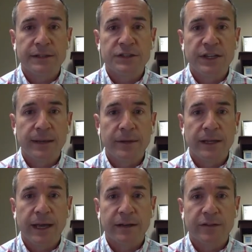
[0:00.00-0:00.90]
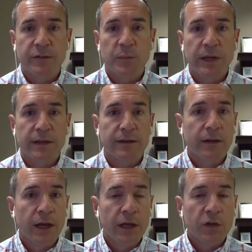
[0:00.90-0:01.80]
Jamie has spent
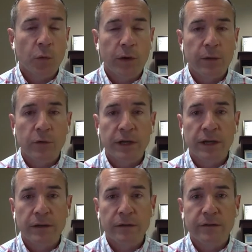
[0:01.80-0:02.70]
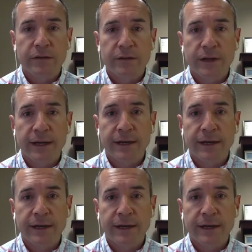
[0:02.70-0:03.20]
21 years